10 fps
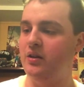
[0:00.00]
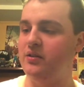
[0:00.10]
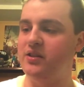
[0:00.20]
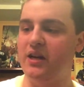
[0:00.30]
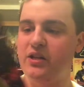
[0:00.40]

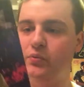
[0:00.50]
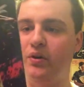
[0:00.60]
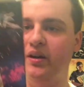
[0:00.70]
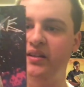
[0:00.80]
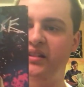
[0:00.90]

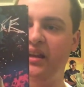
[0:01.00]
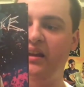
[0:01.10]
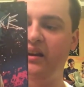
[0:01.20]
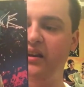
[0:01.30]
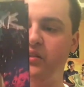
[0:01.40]
Size-wise, the
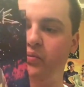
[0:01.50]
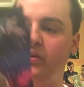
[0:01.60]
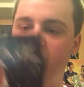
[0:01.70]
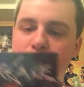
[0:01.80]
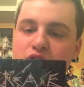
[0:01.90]
NIS
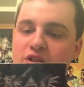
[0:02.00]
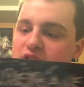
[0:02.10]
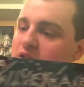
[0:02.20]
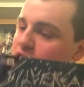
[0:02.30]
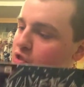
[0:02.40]
one is
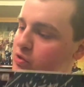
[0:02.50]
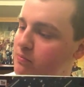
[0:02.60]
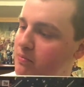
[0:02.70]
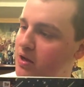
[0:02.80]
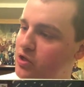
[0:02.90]
just a
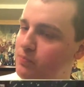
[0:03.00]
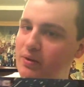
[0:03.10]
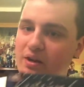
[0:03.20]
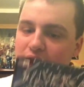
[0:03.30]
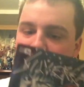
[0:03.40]
smidge
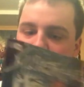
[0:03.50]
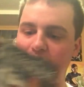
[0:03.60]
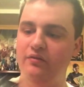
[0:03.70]
bigger,